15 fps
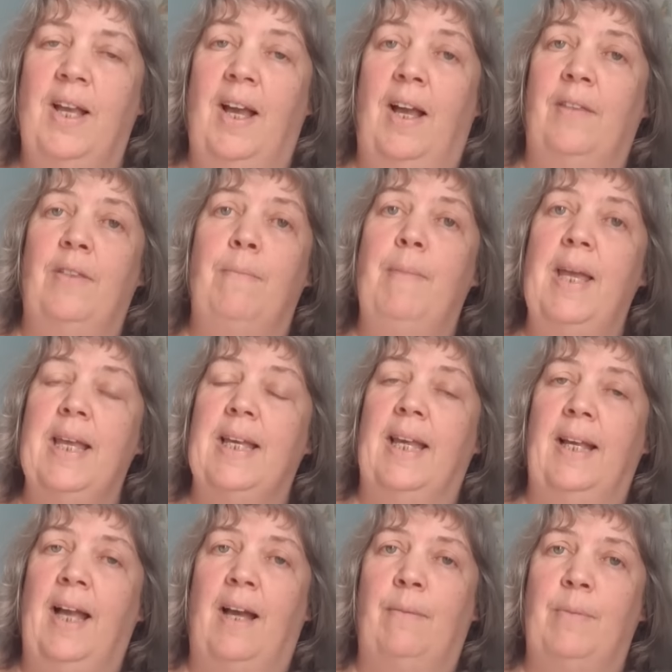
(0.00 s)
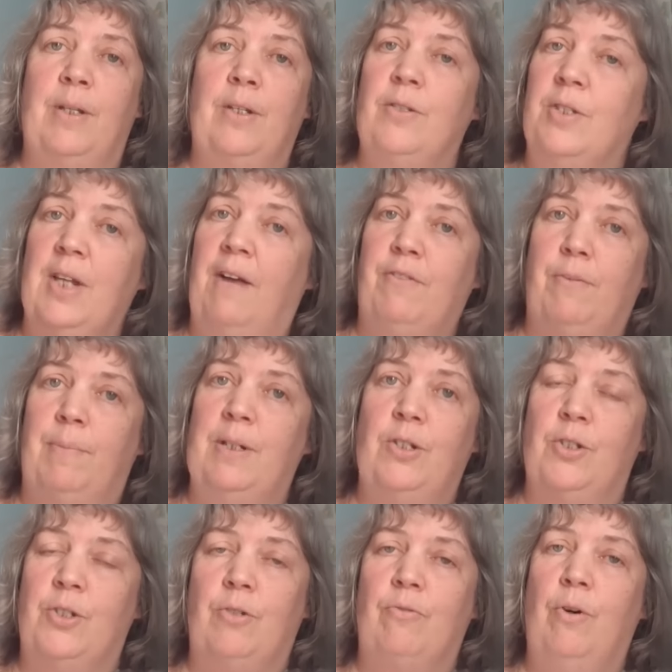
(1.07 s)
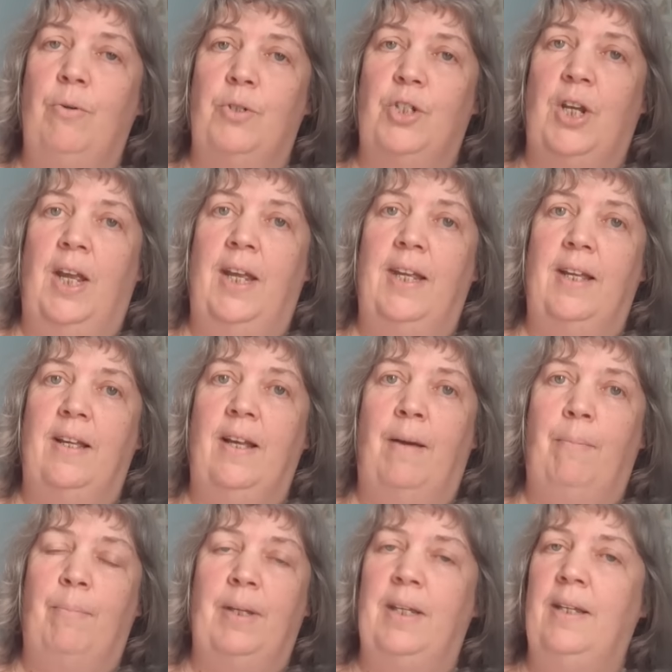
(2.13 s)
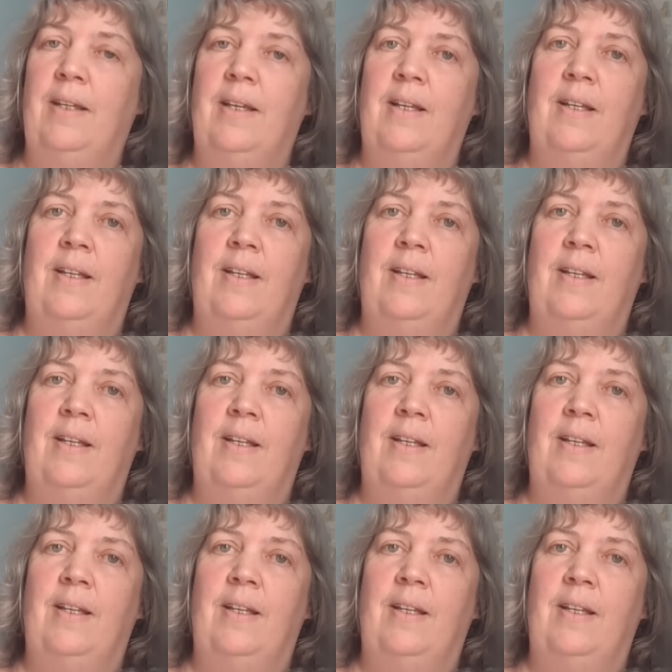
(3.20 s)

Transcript: And the making can be, it doesn't have to be just crochet, it can be